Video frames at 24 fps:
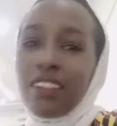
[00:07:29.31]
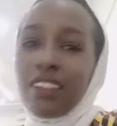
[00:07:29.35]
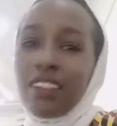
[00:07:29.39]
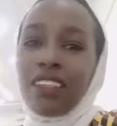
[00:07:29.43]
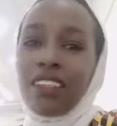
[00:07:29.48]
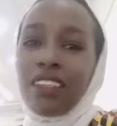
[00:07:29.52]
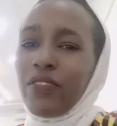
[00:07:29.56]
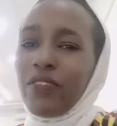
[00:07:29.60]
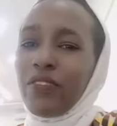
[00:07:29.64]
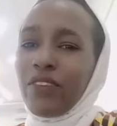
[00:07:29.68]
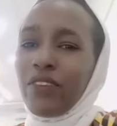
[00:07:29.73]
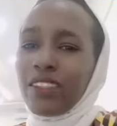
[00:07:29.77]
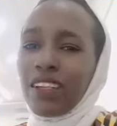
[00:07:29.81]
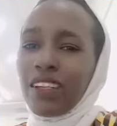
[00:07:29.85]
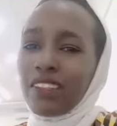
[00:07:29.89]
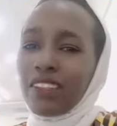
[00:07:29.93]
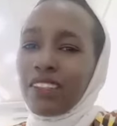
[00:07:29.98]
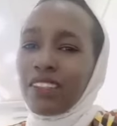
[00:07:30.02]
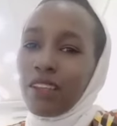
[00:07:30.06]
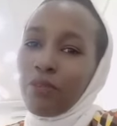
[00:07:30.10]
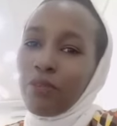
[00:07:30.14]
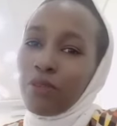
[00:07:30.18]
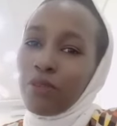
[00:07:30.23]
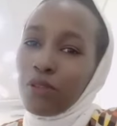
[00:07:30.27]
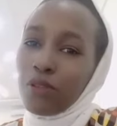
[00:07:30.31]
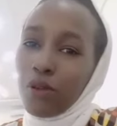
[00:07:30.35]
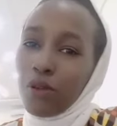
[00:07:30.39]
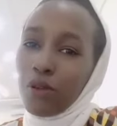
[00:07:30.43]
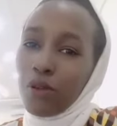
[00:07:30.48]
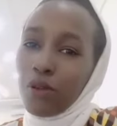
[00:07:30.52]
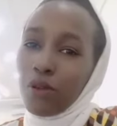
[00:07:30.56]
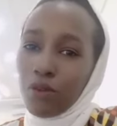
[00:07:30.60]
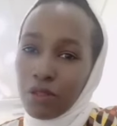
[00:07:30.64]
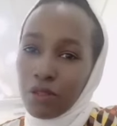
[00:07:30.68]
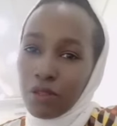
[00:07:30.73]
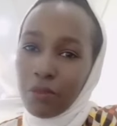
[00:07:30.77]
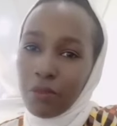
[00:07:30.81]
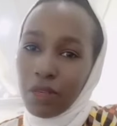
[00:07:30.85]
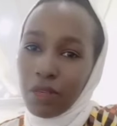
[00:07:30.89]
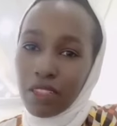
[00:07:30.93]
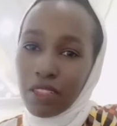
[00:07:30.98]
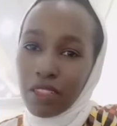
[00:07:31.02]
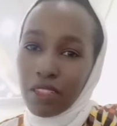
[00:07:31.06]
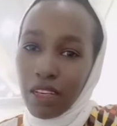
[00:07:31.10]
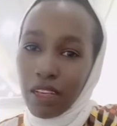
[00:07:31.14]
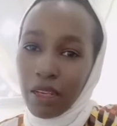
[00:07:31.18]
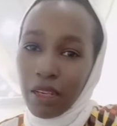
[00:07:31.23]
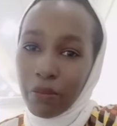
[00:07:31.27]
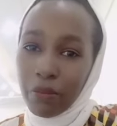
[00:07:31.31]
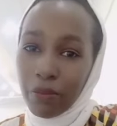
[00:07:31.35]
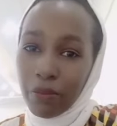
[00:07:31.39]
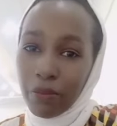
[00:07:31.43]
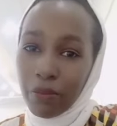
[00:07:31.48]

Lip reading: never tell somebody you're not my type.